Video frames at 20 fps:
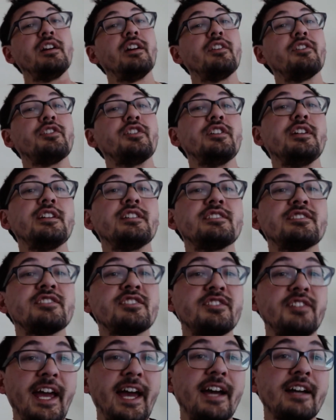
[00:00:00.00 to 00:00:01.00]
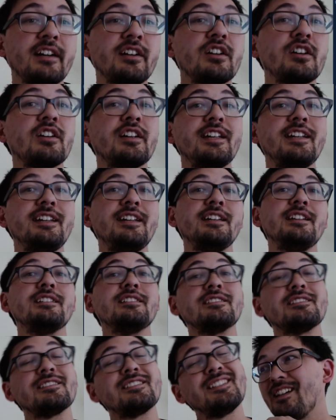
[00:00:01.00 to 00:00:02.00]
the stagger
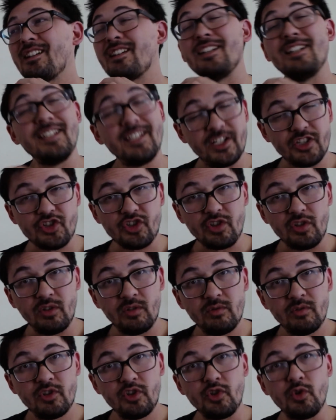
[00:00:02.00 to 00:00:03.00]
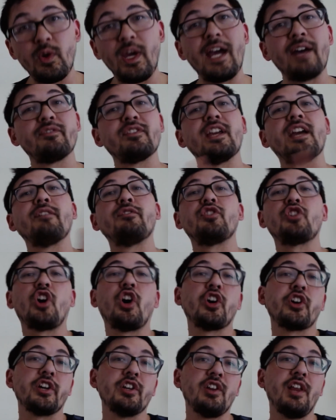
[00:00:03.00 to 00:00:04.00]
is conditional. You have to have
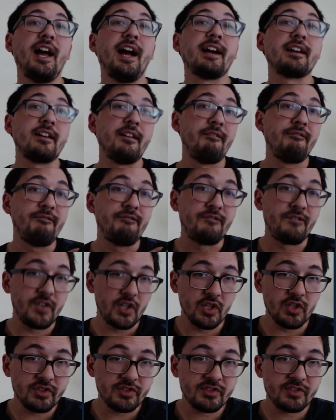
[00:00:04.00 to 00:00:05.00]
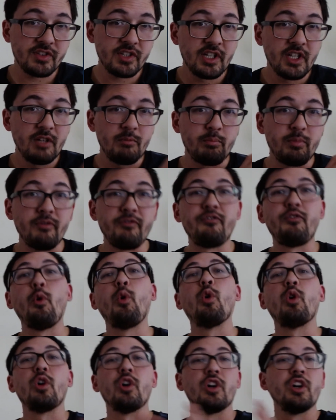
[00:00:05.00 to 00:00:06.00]
target lock first
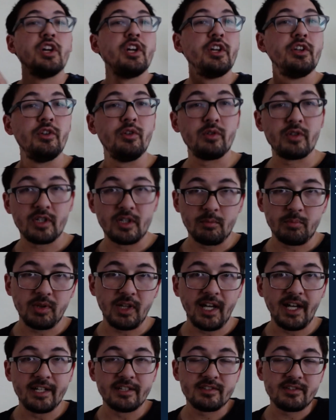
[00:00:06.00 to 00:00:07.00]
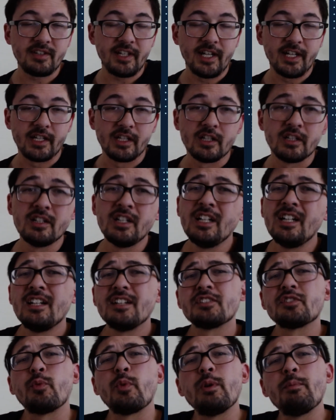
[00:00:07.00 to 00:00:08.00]
before you can apply stagger.
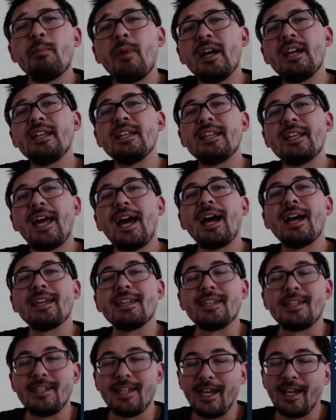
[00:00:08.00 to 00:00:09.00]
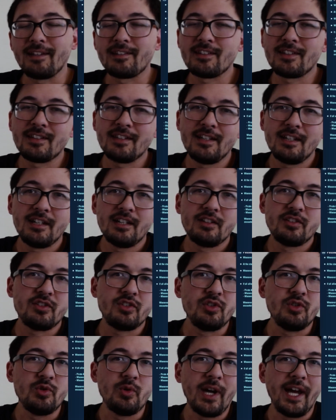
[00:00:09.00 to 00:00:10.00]
So we might not get
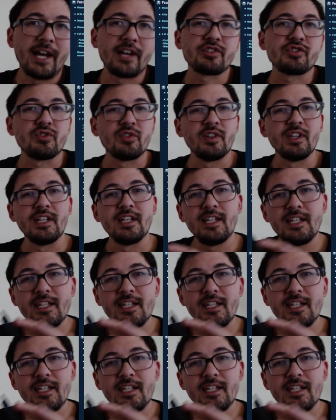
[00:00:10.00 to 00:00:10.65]
to actually